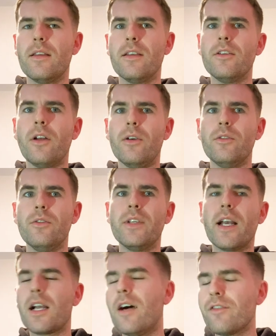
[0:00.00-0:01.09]
you know, you
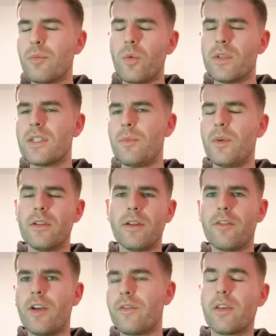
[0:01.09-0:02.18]
get comfortable with someone
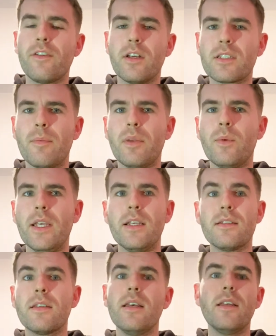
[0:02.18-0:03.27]
after the first couple of
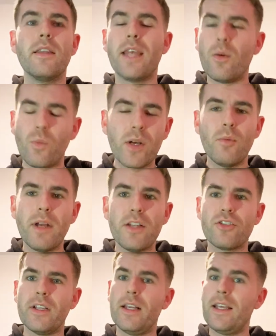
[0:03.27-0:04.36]
weeks, they will
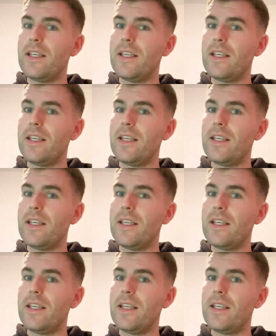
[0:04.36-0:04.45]
mention it.